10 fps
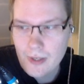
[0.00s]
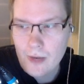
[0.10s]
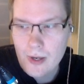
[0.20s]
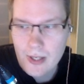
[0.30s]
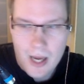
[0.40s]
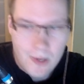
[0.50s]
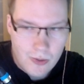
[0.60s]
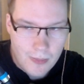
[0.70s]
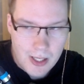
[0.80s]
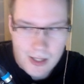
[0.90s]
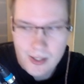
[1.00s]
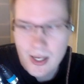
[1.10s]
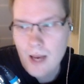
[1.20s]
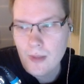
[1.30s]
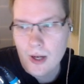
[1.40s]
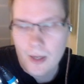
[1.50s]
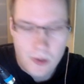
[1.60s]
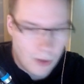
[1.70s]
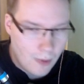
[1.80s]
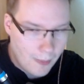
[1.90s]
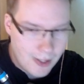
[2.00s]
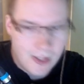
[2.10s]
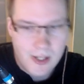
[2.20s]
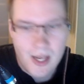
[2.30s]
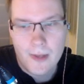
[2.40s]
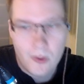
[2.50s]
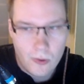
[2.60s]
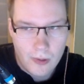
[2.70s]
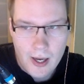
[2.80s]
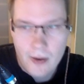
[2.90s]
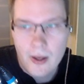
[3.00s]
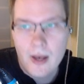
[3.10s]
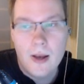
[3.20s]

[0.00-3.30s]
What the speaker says: The crit damage remains the same, the absorb remains the same, the cooldown,